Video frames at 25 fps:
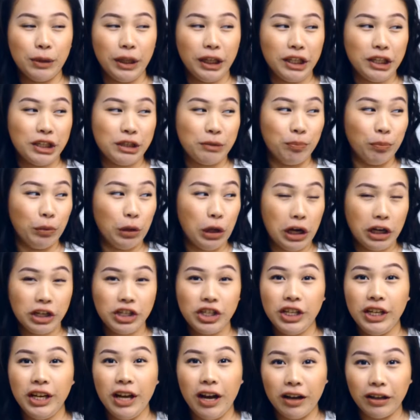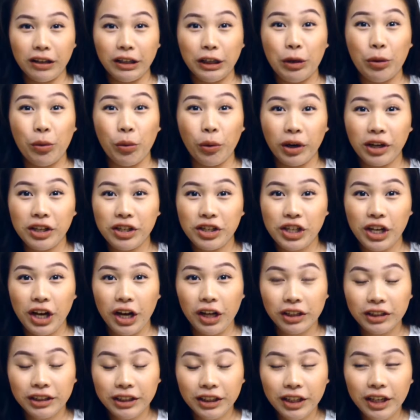like this blotchy, ugly orange
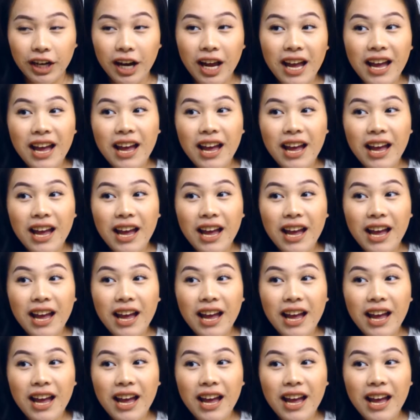color.